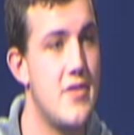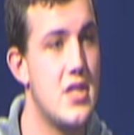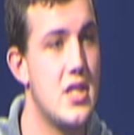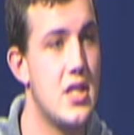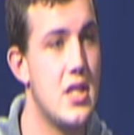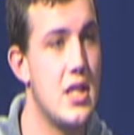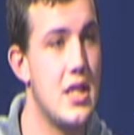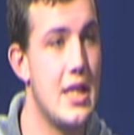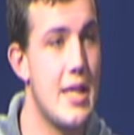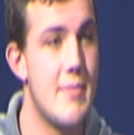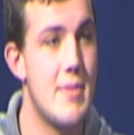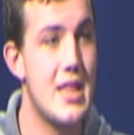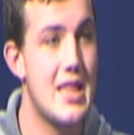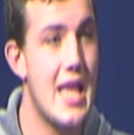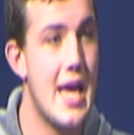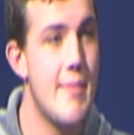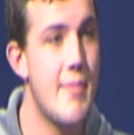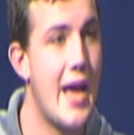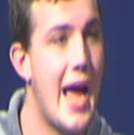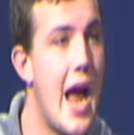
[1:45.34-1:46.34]
to limit
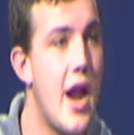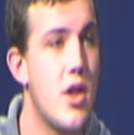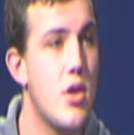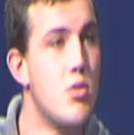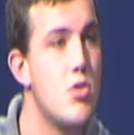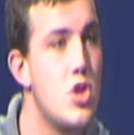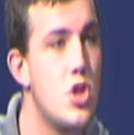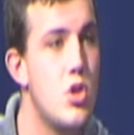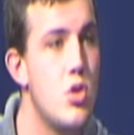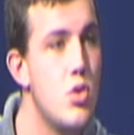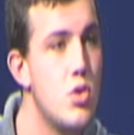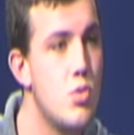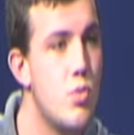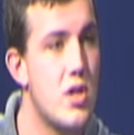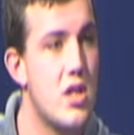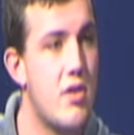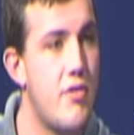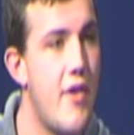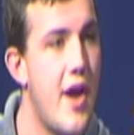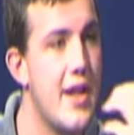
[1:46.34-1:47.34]
them? Like, how do you choose
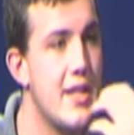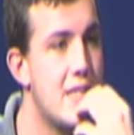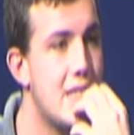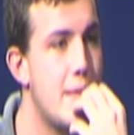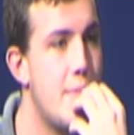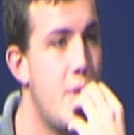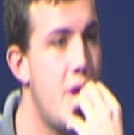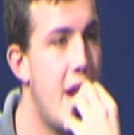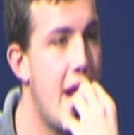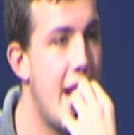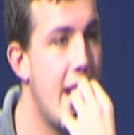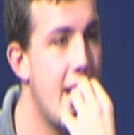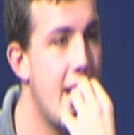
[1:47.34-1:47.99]
which friends to bring?